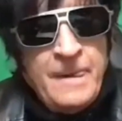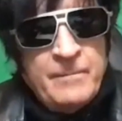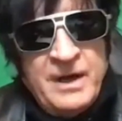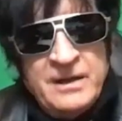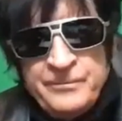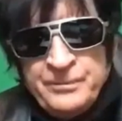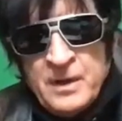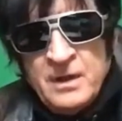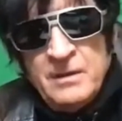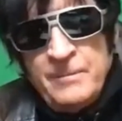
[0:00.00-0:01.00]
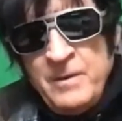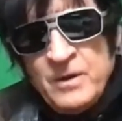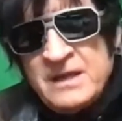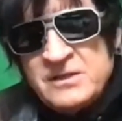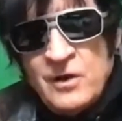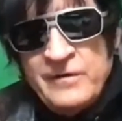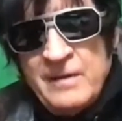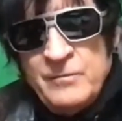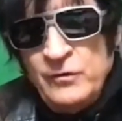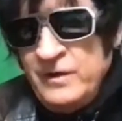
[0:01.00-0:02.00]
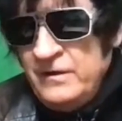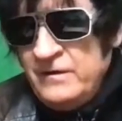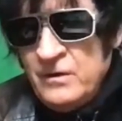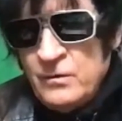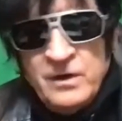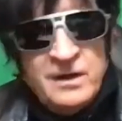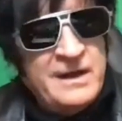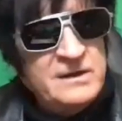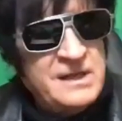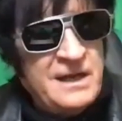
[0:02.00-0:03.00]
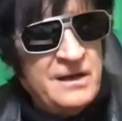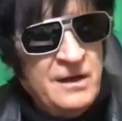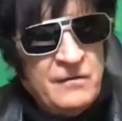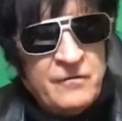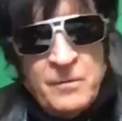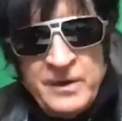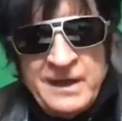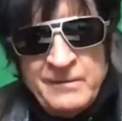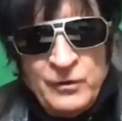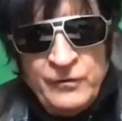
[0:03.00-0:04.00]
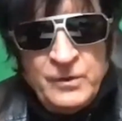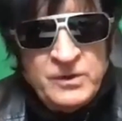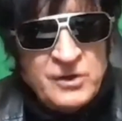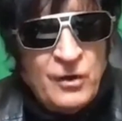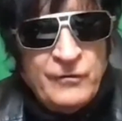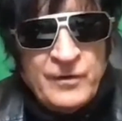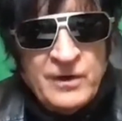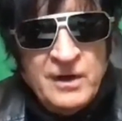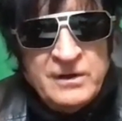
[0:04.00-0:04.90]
But the people that saw that movie didn't realize that from when that movie was over,